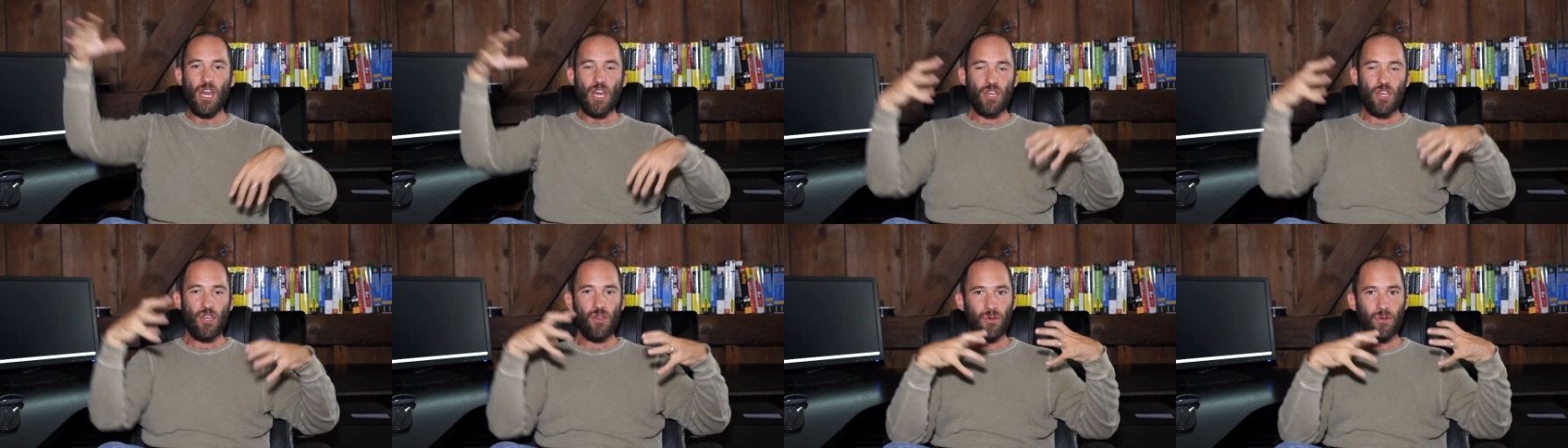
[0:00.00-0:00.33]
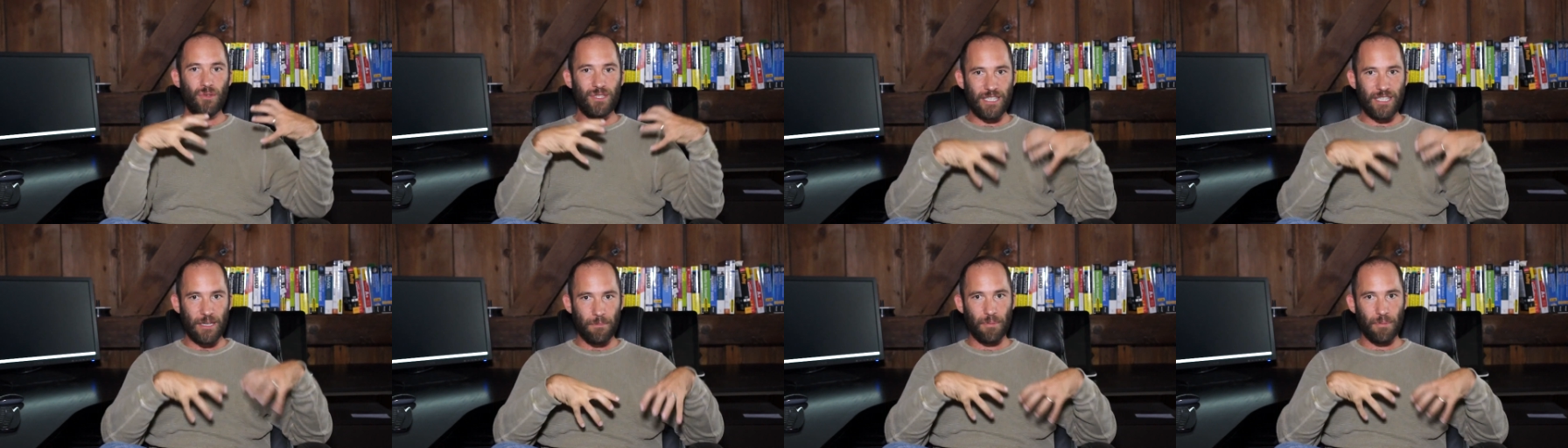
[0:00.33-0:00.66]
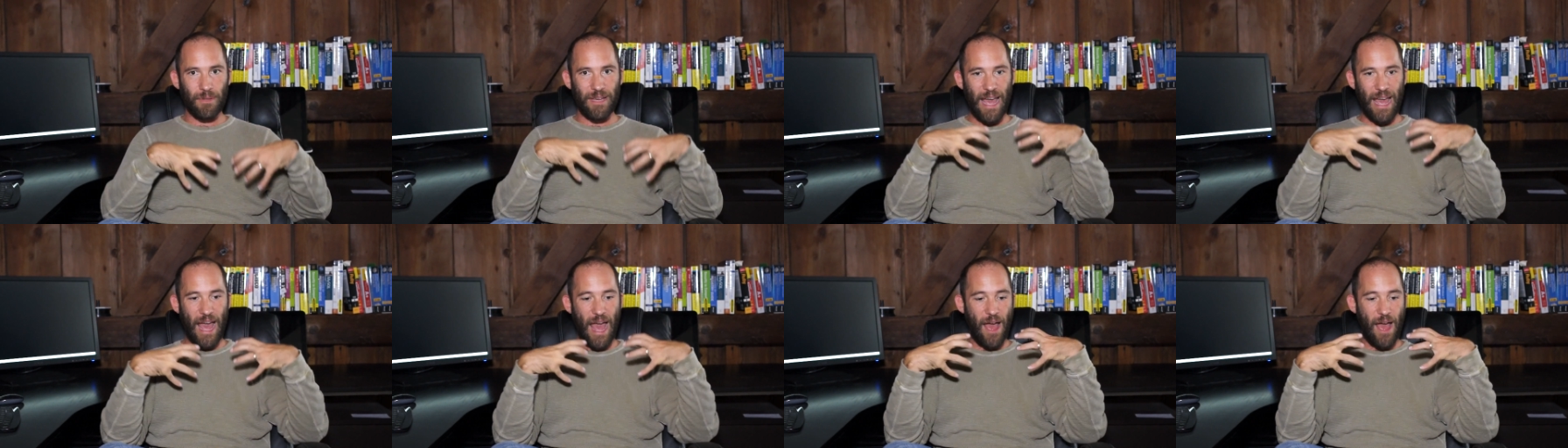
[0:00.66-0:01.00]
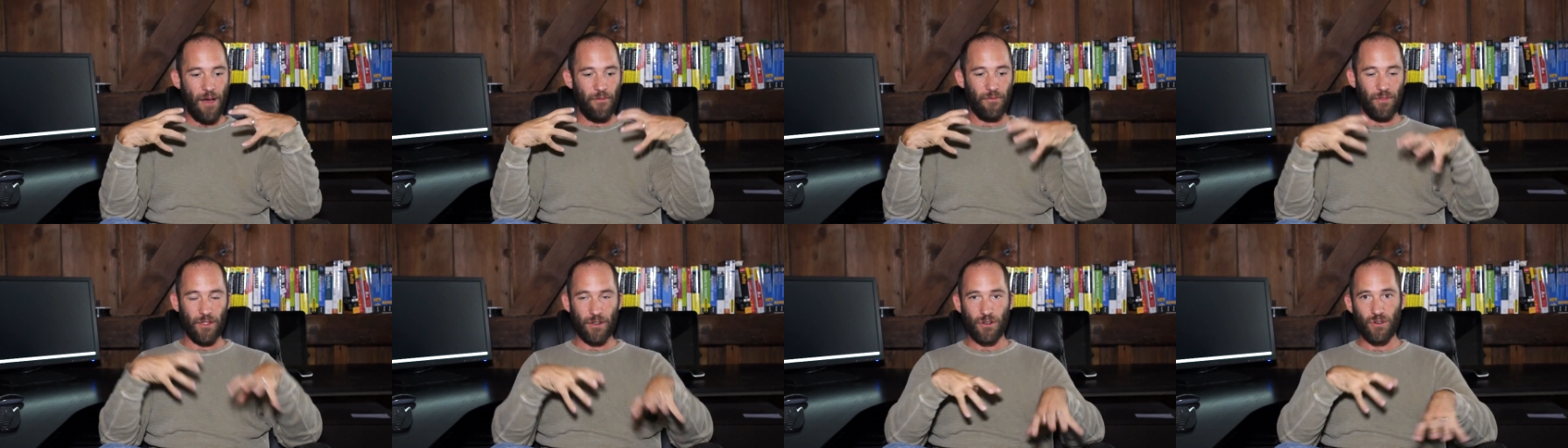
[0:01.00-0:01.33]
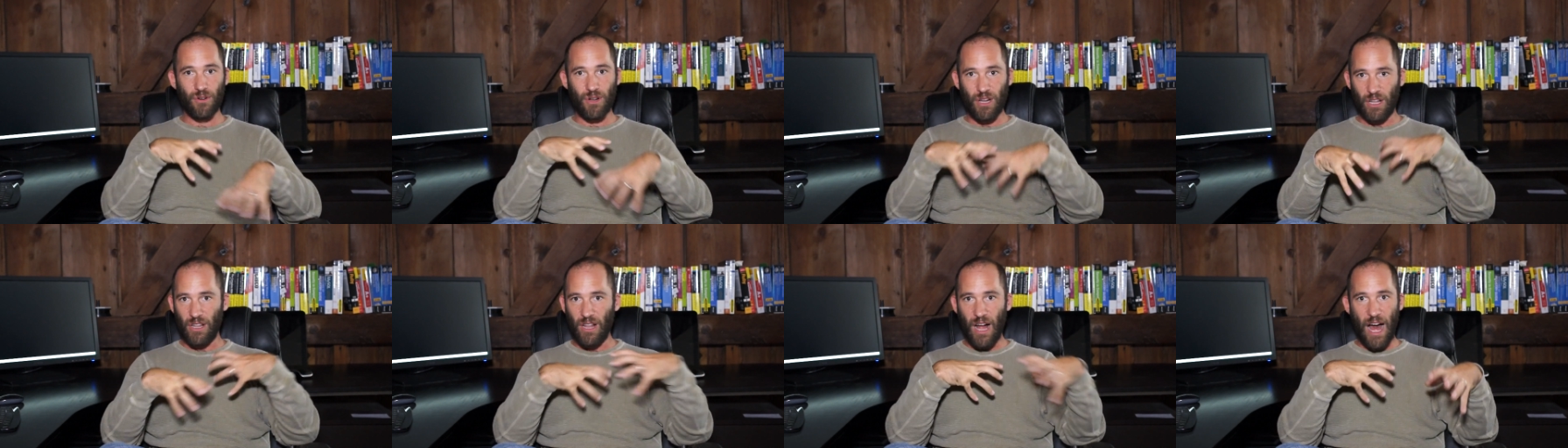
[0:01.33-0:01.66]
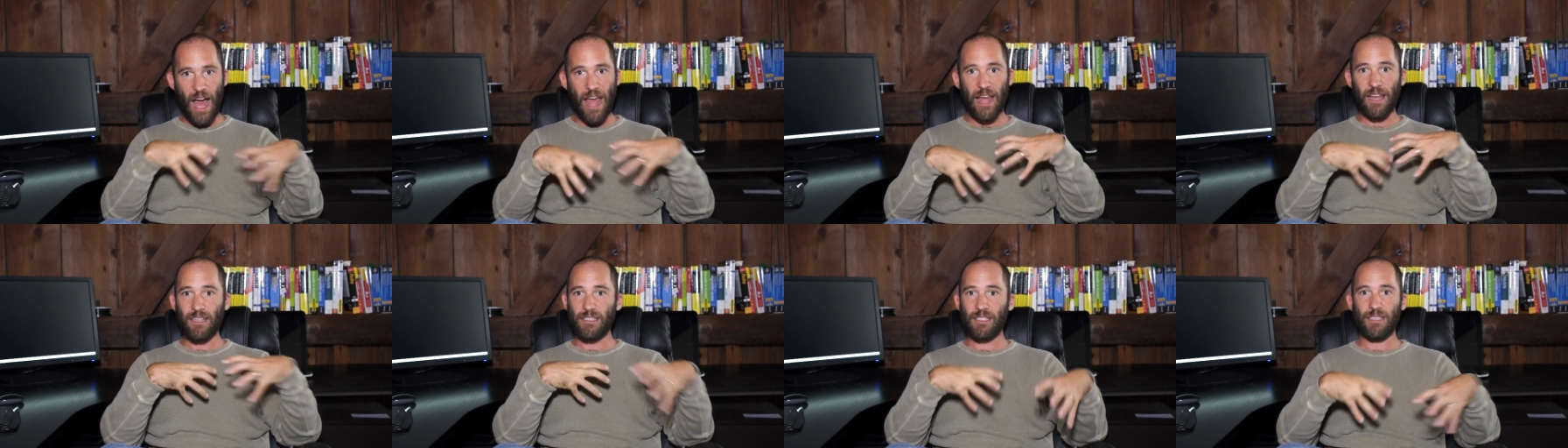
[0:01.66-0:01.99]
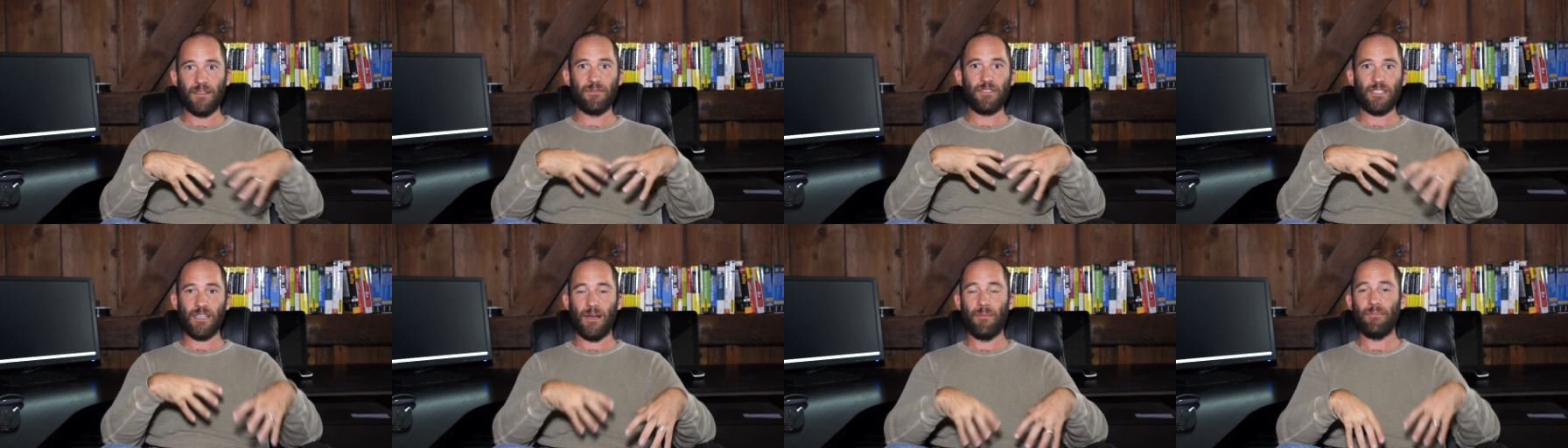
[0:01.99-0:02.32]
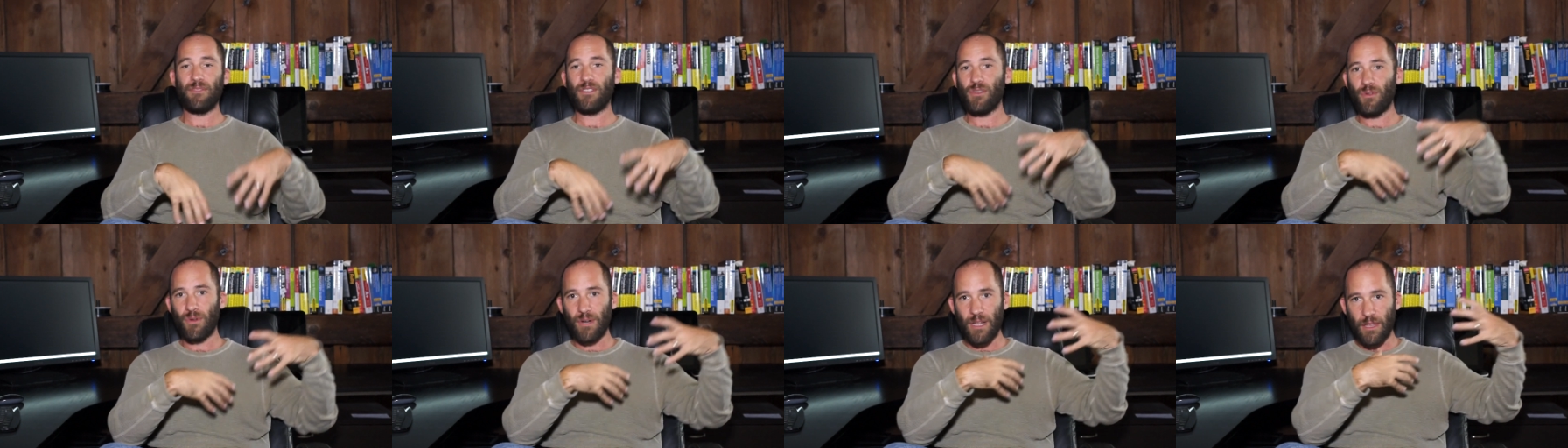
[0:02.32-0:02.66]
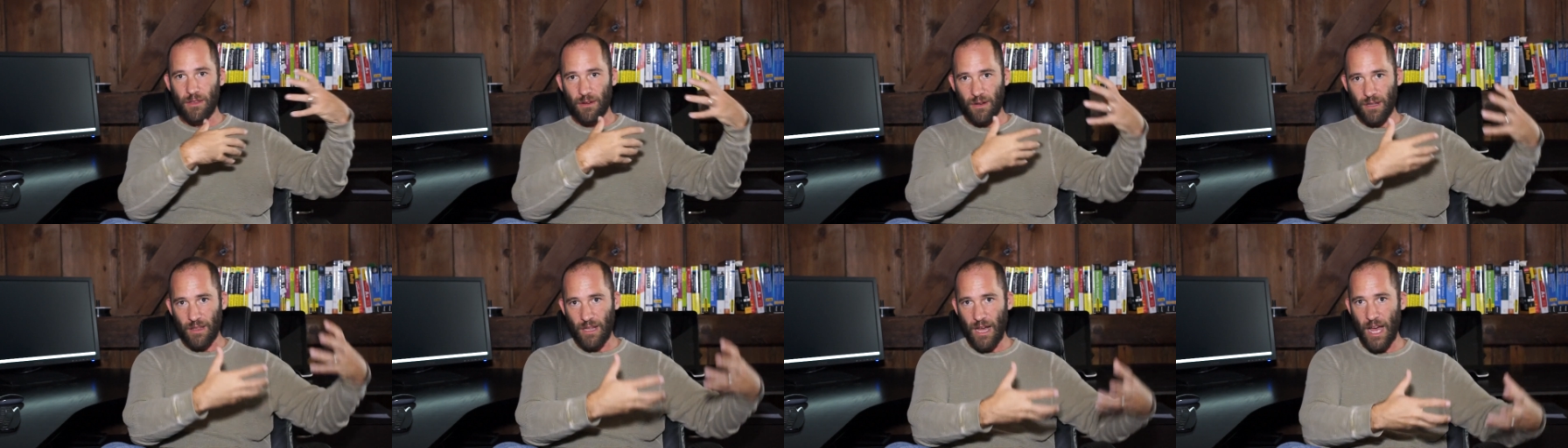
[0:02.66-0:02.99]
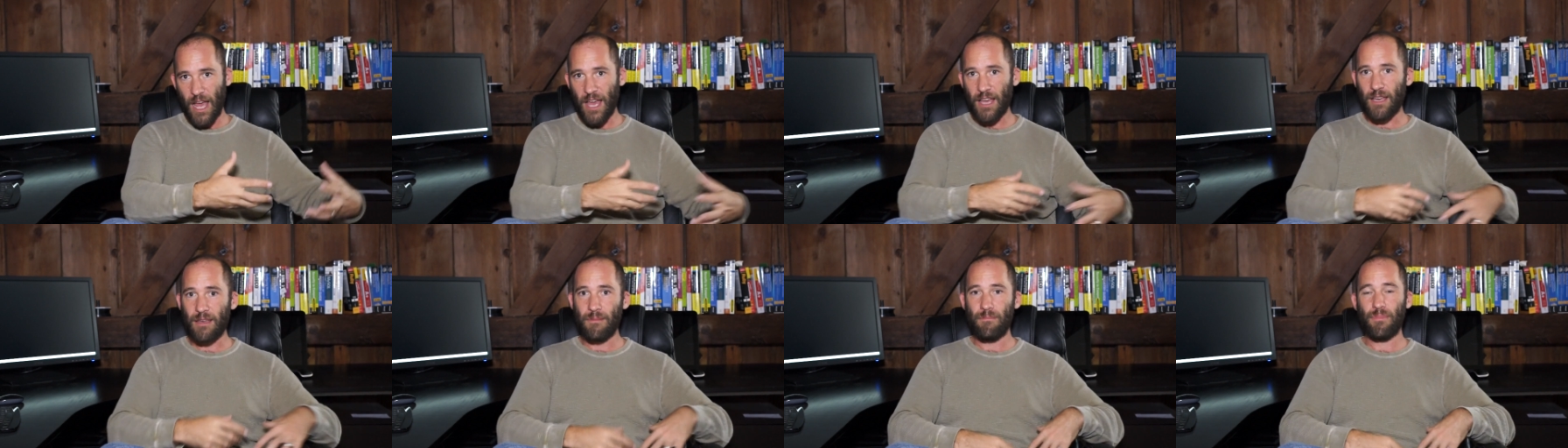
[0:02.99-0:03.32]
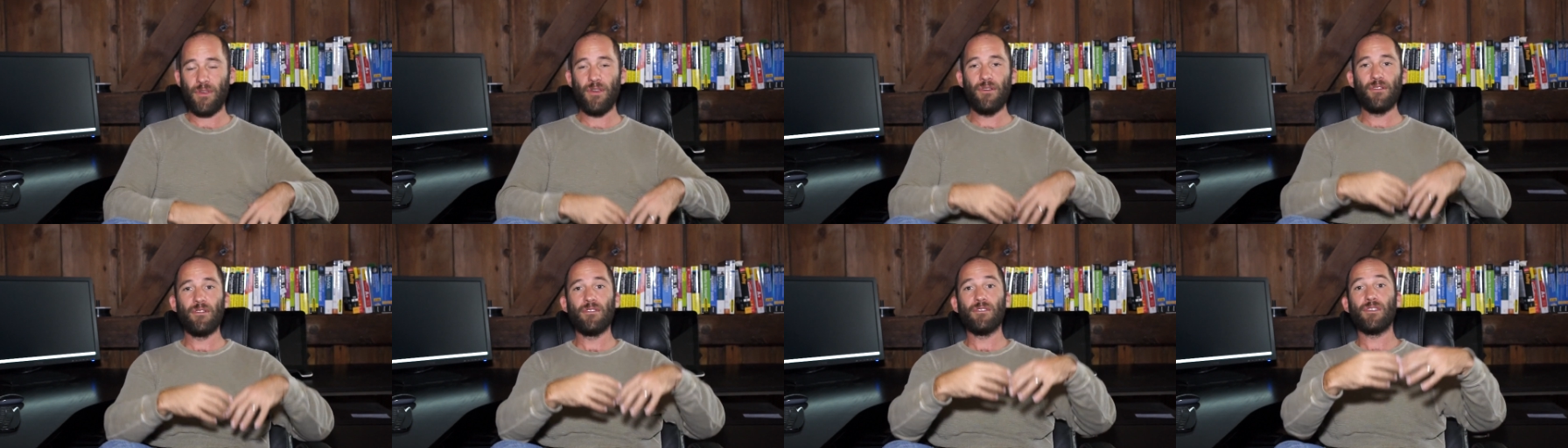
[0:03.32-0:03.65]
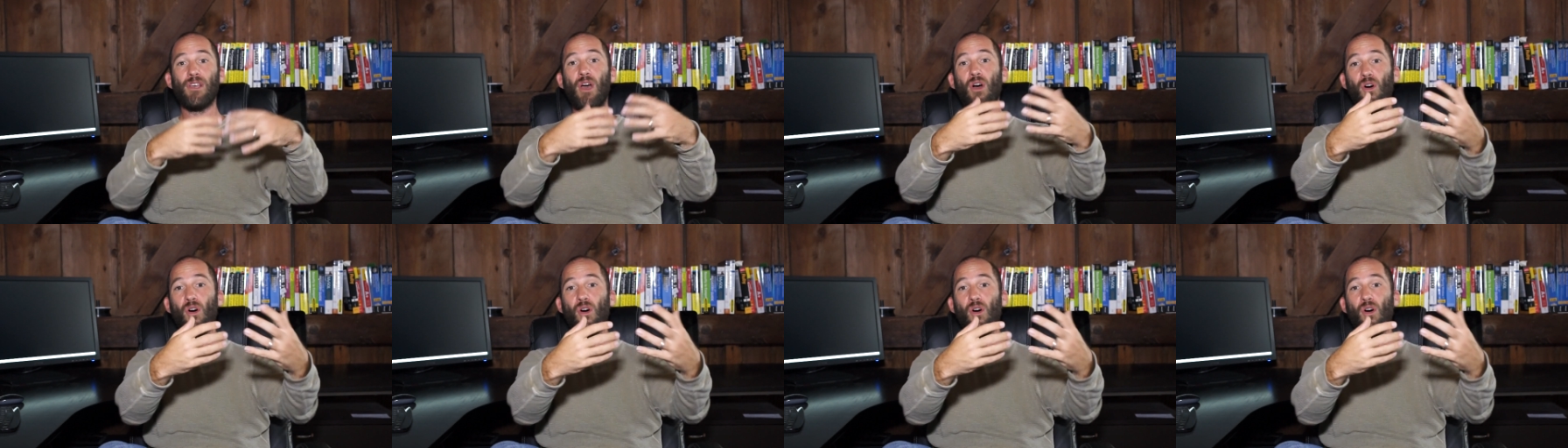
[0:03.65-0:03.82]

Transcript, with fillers: You simply have little little clients of some sort, either client computers